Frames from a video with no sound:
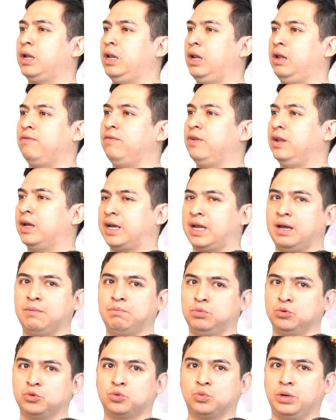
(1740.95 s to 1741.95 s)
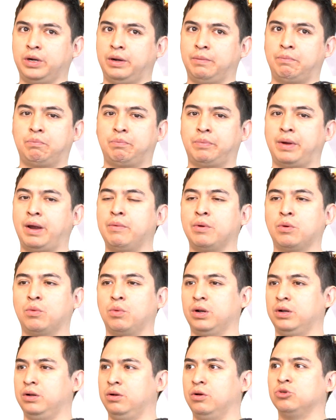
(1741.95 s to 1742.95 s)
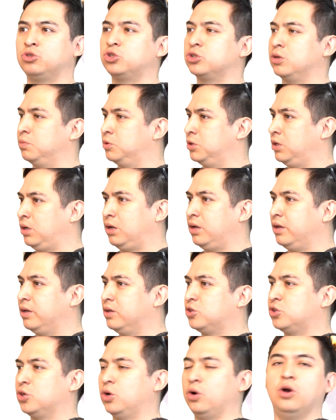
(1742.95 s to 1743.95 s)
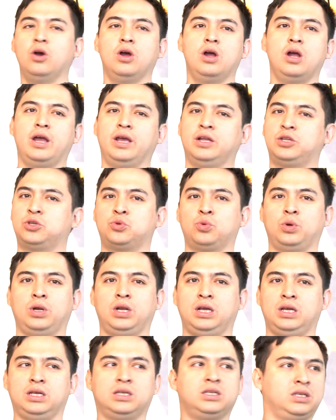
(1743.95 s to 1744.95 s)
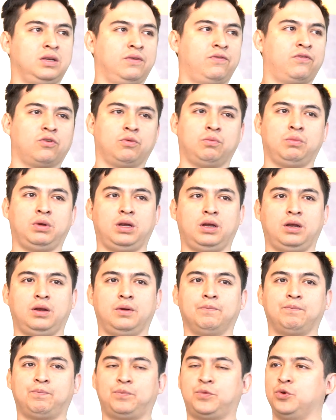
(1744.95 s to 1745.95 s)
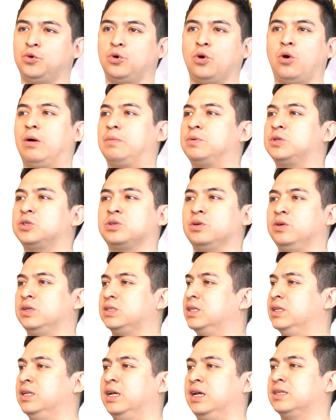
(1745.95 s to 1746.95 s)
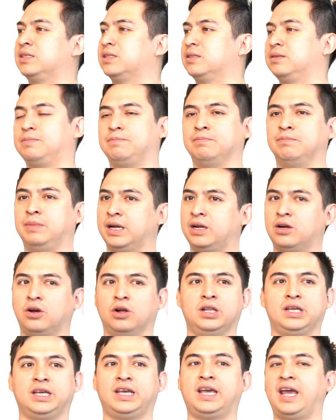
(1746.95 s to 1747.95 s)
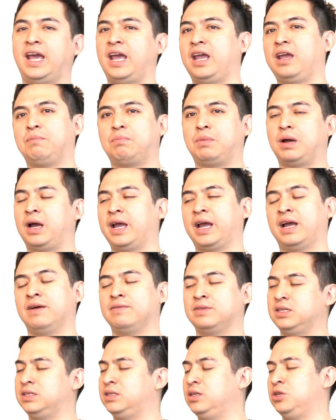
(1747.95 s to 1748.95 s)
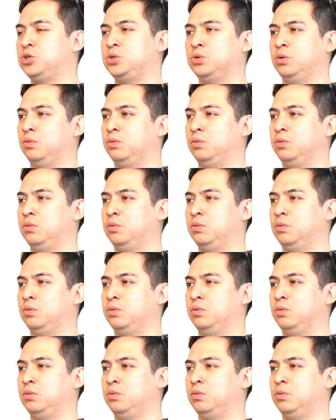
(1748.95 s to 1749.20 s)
we live in a campus where everyone knows something. So it's really easy for me to go upstairs and ask my colleague, hey, I have this